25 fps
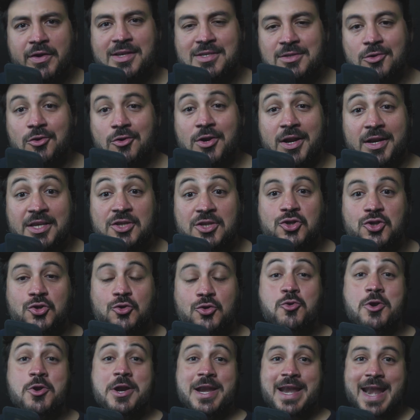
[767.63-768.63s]
is not an
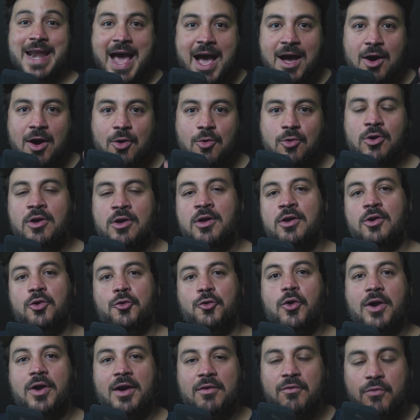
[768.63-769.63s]
issue. Now
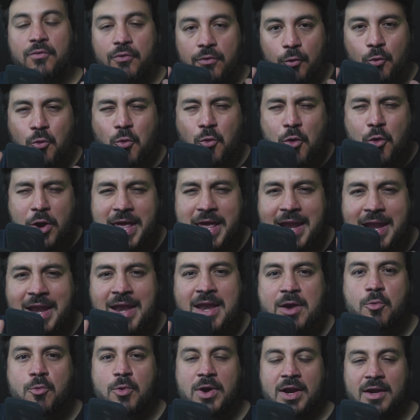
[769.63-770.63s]
you can
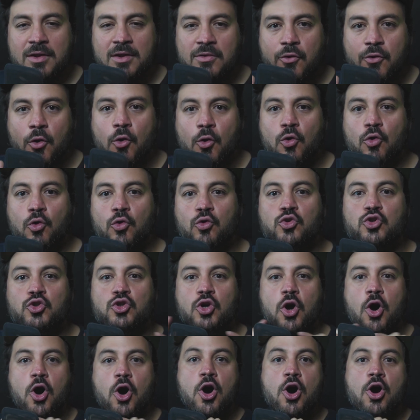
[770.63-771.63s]
really focus
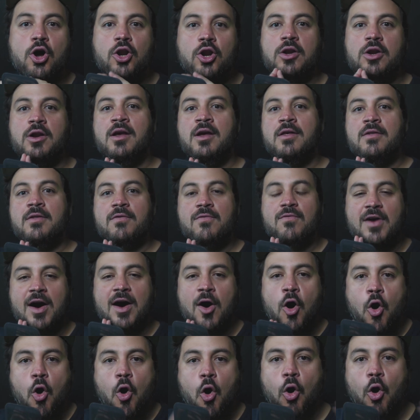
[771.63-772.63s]
on the
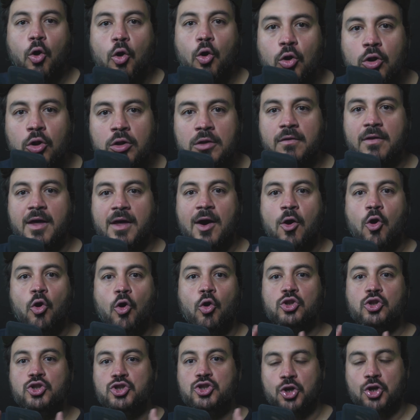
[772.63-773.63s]

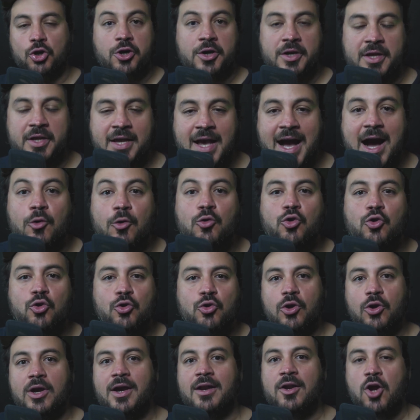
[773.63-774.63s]
whole journey, how
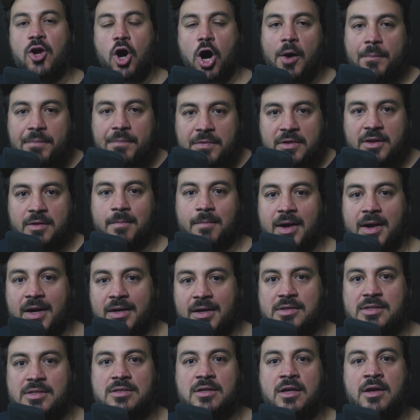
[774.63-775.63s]
you can
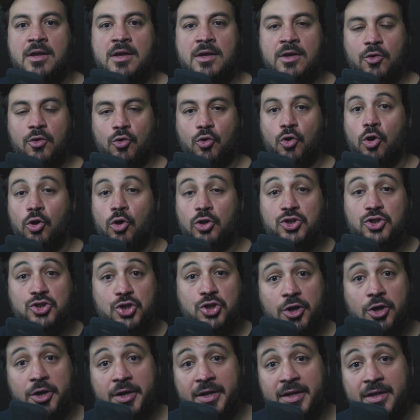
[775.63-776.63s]
optimize your whole
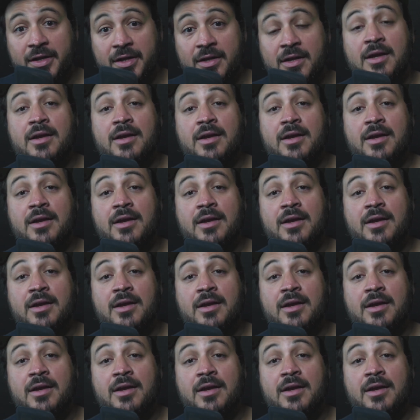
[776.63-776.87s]
journey,